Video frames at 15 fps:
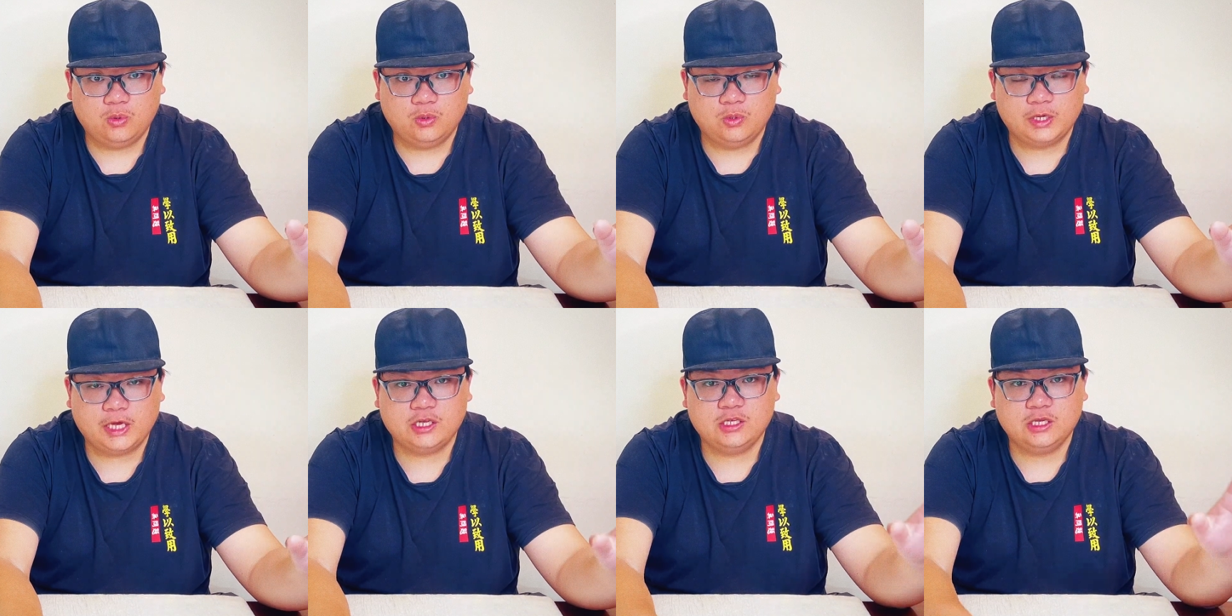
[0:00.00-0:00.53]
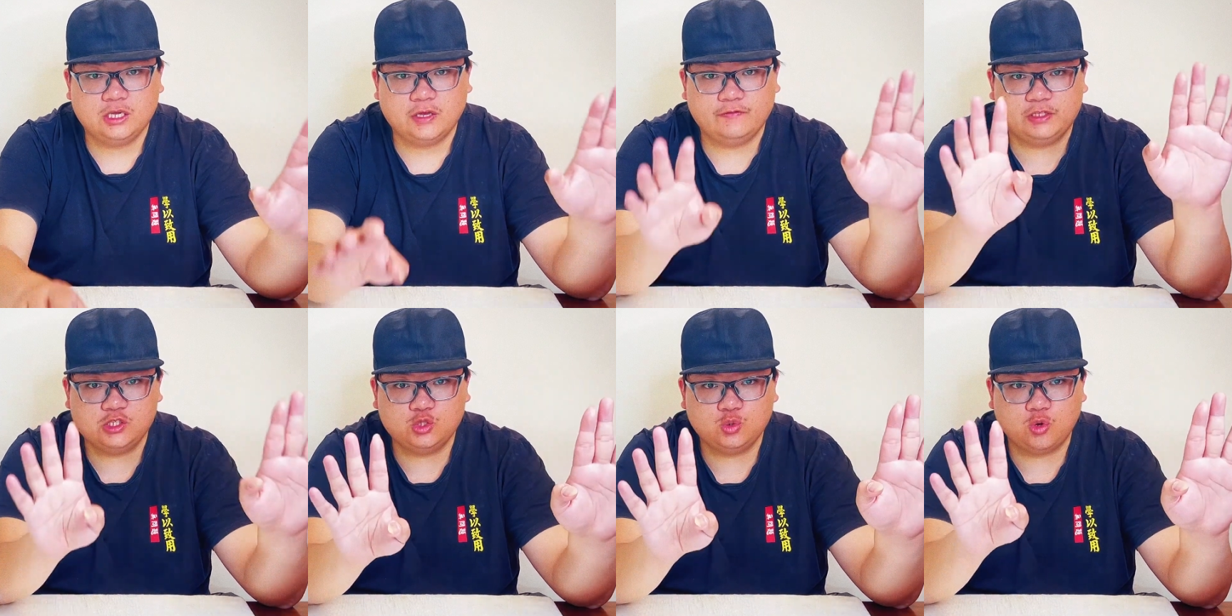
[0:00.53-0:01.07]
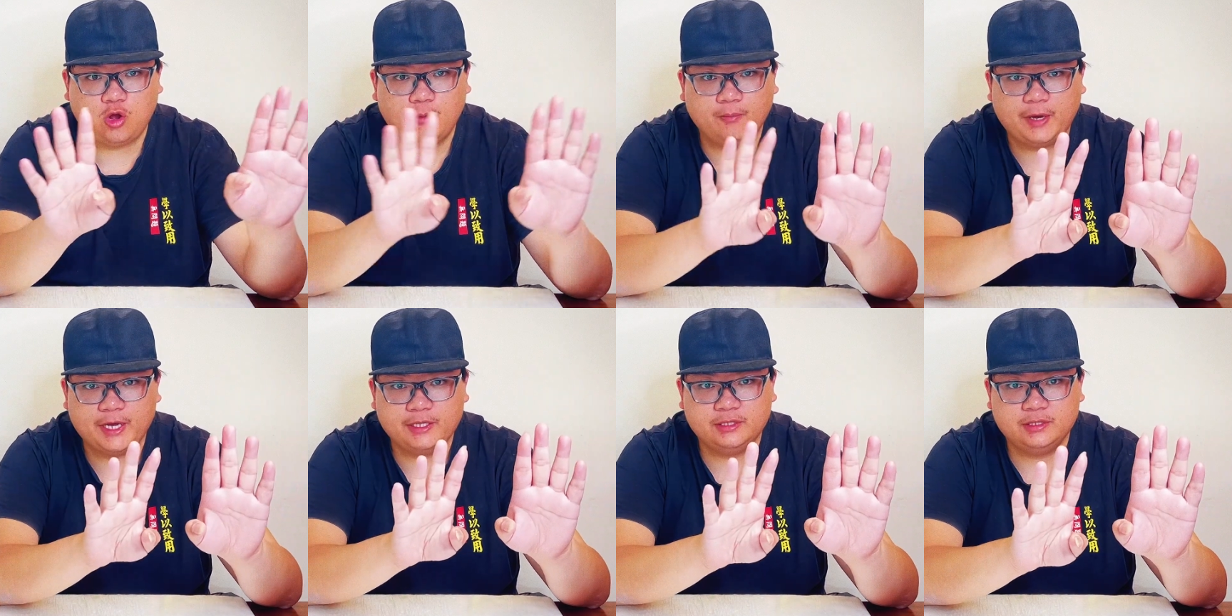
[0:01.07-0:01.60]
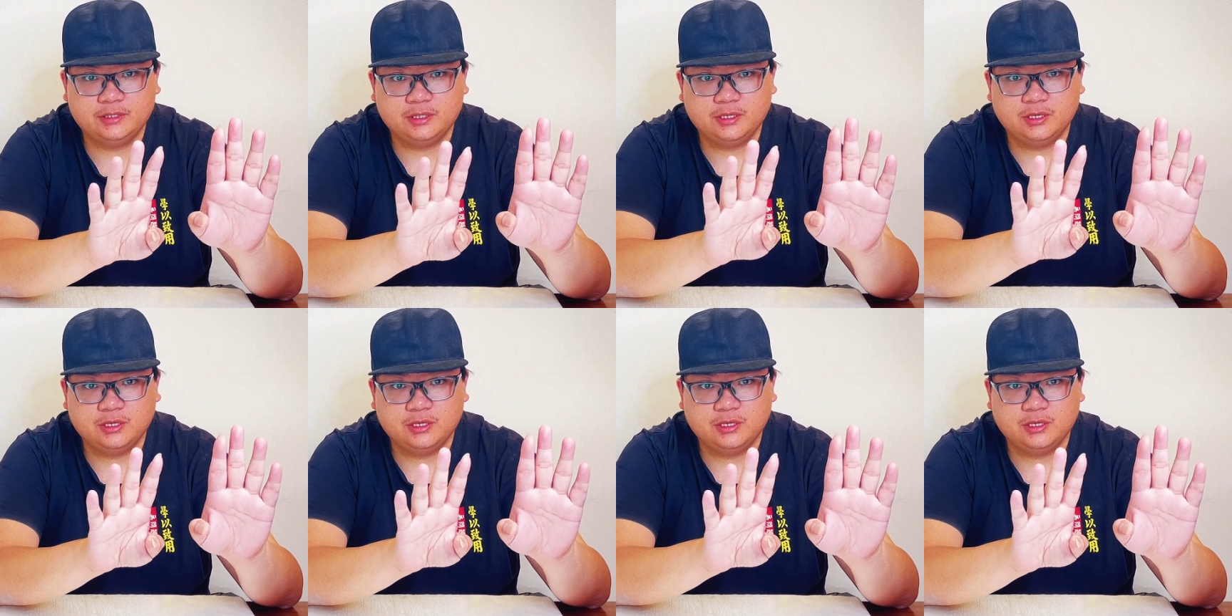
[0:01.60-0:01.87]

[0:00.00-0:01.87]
Okay, if these two combine,